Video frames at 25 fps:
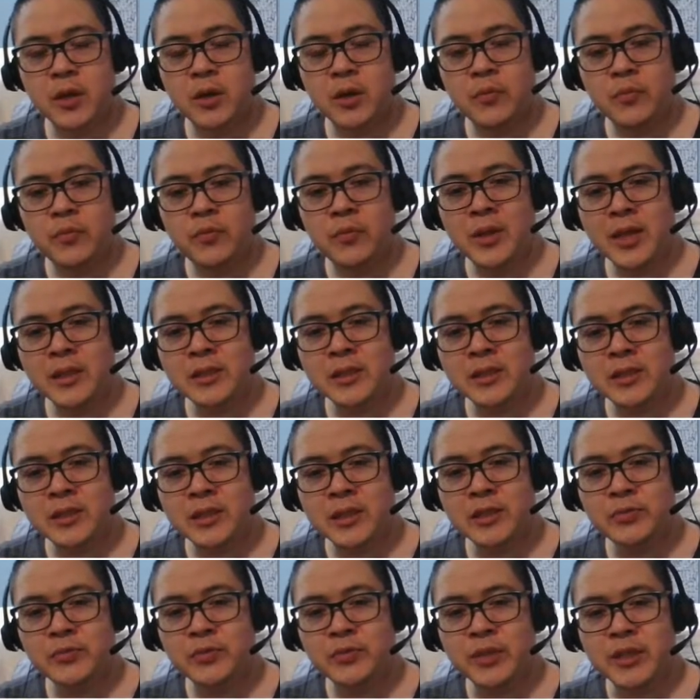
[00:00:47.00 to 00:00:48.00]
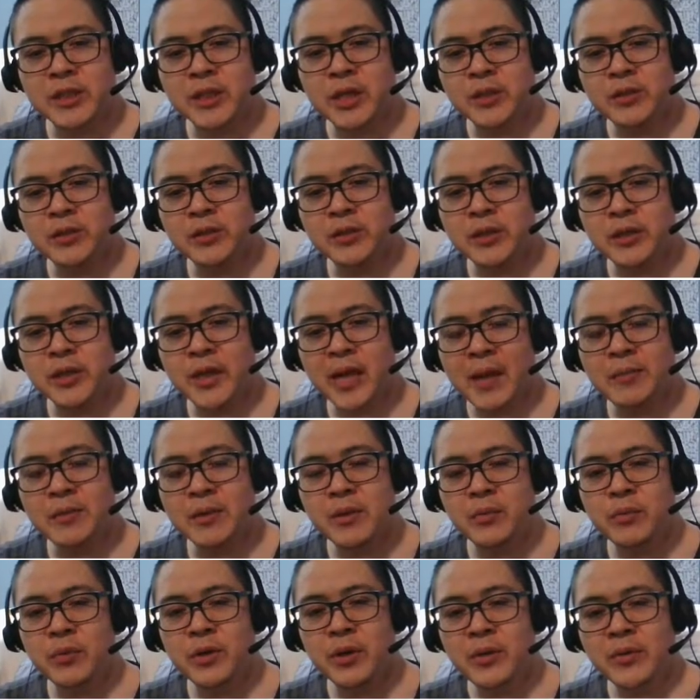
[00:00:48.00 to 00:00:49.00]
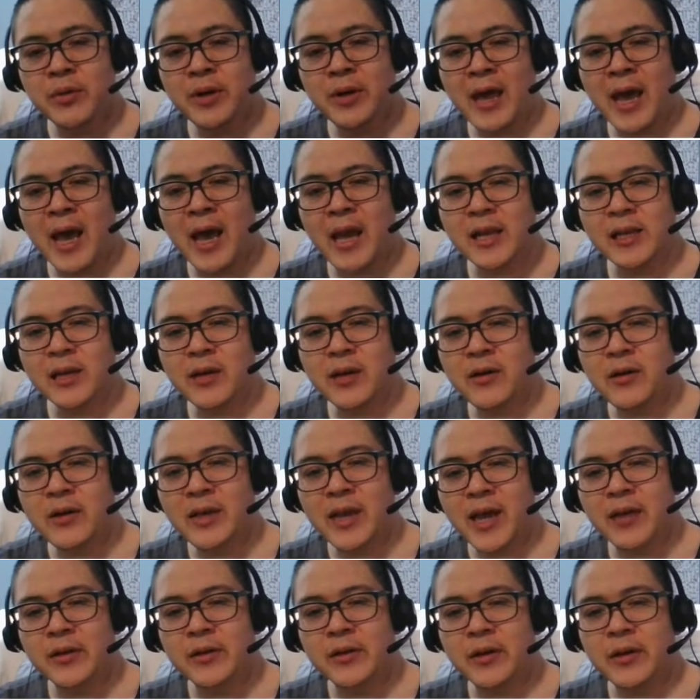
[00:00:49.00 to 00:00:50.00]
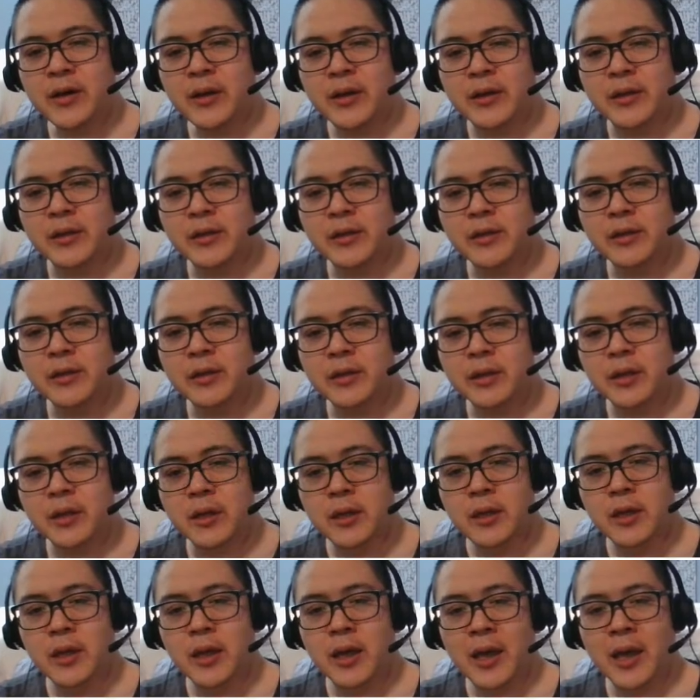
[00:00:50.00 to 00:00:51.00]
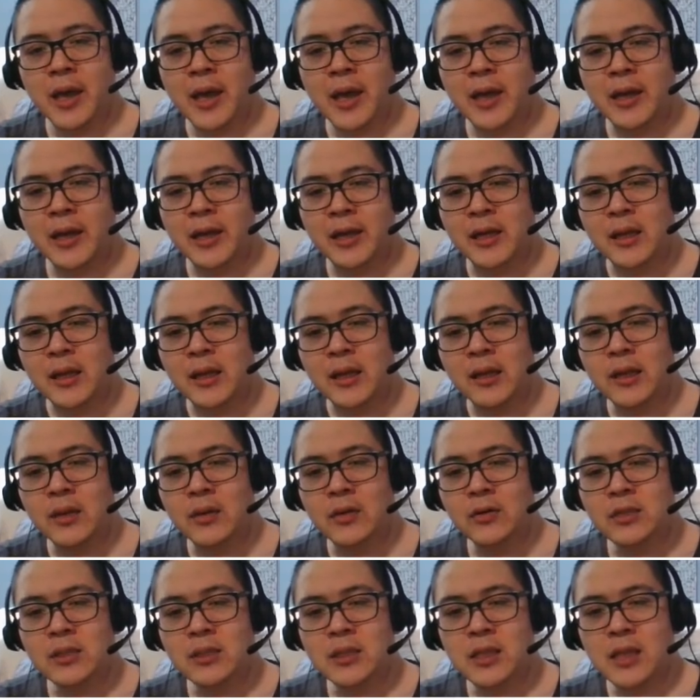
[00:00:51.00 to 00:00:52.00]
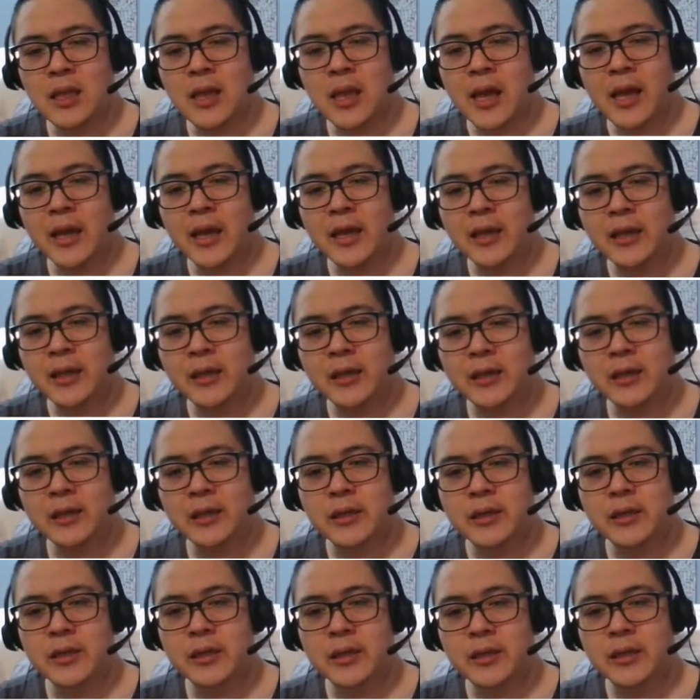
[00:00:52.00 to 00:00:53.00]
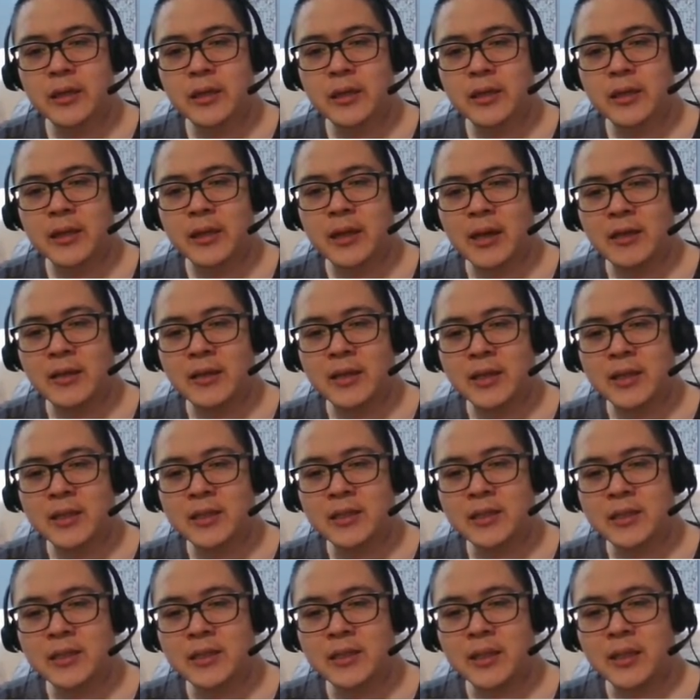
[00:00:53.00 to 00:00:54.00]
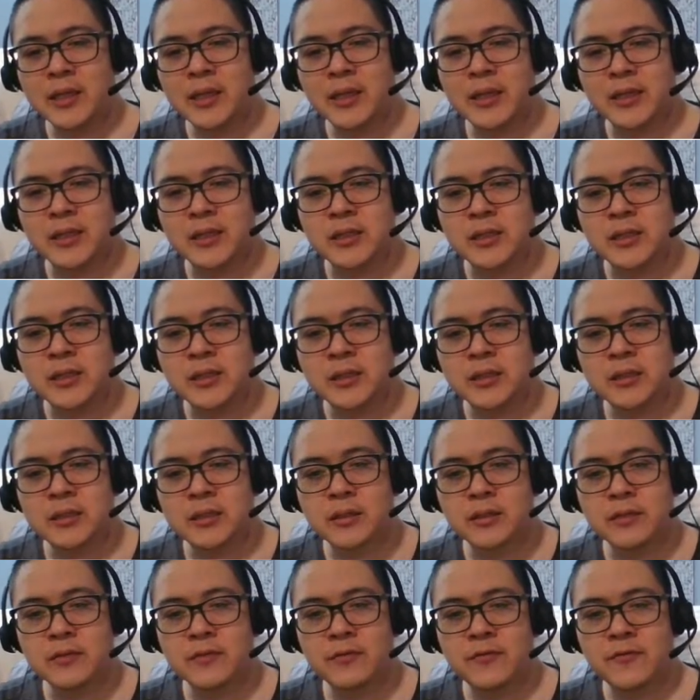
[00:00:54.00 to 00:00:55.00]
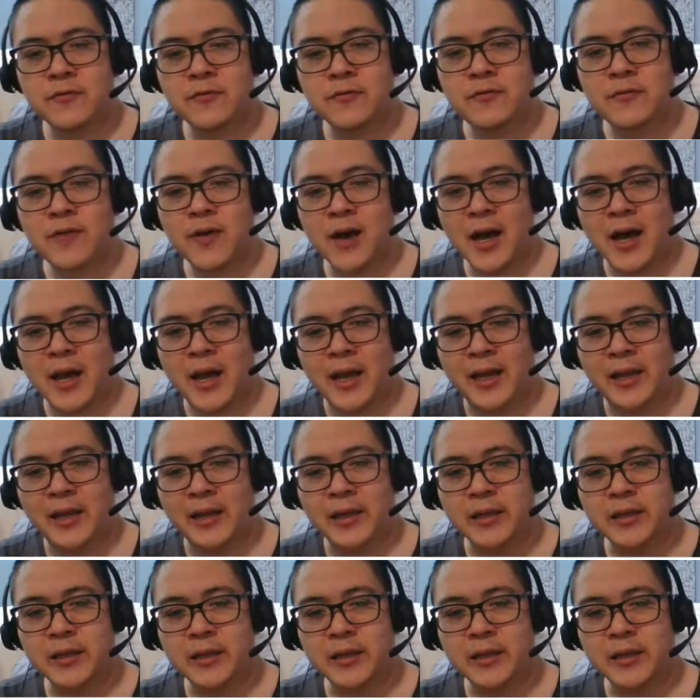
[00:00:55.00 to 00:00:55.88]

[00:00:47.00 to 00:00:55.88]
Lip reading: let's just return to the game that we were at. Okay, good. And it looks like, yeah, this is fine.